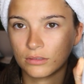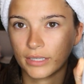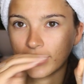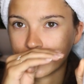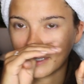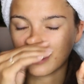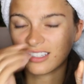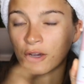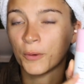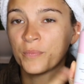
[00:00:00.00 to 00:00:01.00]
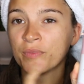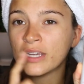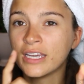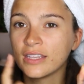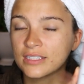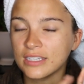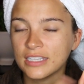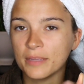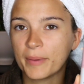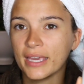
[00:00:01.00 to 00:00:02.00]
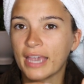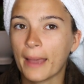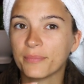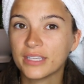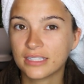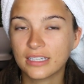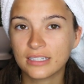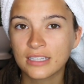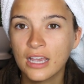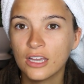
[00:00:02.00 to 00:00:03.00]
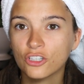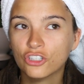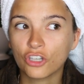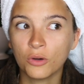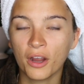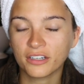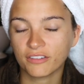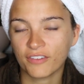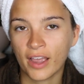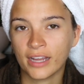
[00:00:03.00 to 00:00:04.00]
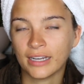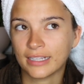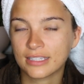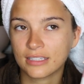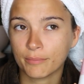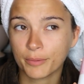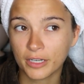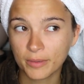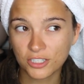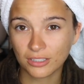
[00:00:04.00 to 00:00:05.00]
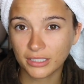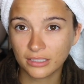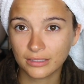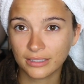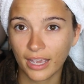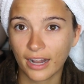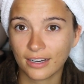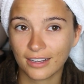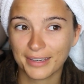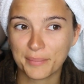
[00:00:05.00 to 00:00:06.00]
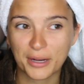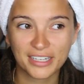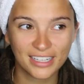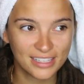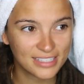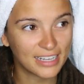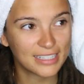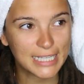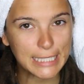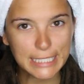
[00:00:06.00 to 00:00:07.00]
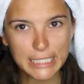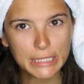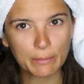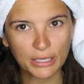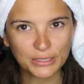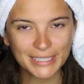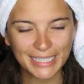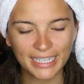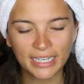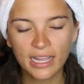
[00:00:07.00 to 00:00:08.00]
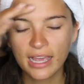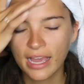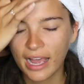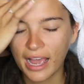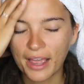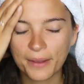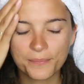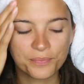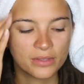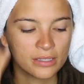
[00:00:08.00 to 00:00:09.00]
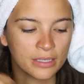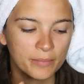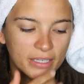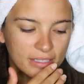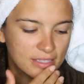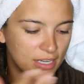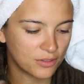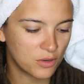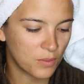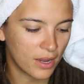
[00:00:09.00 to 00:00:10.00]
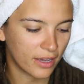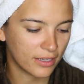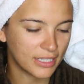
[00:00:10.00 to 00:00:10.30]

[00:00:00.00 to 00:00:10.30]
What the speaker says: Can't see it. So this is in the pink cap. This is so hard to find. It's pretty much illegal in Canada. I bought it in the States and smuggled it in. Because I don't know why.